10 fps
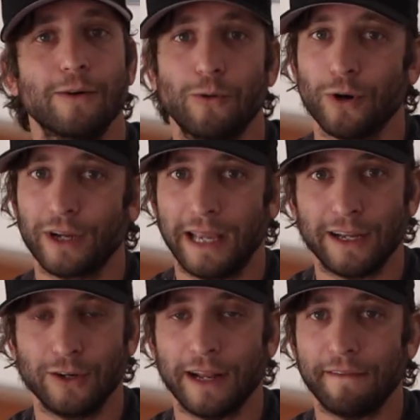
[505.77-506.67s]
or
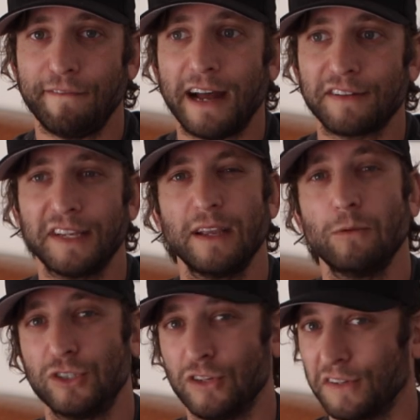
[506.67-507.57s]
get good at fasting,
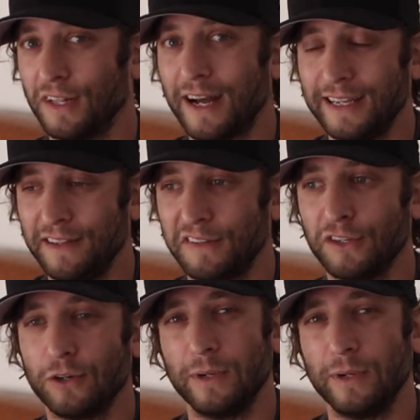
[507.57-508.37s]
which is a lot easier